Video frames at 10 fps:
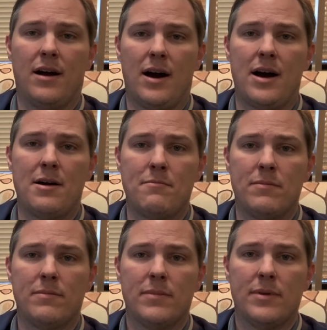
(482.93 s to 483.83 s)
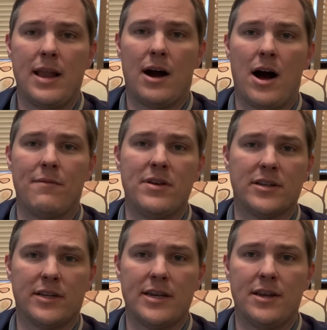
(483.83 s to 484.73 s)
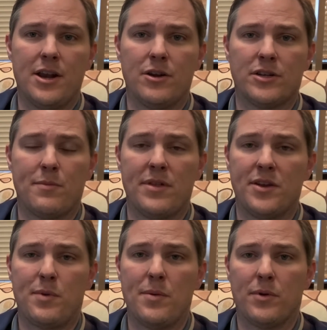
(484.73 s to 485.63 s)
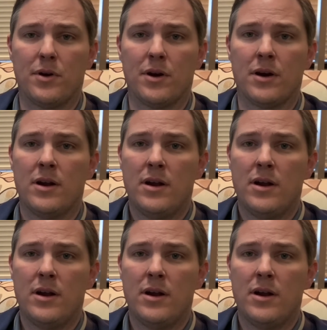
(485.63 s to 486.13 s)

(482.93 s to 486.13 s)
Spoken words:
Now, obviously, some of these people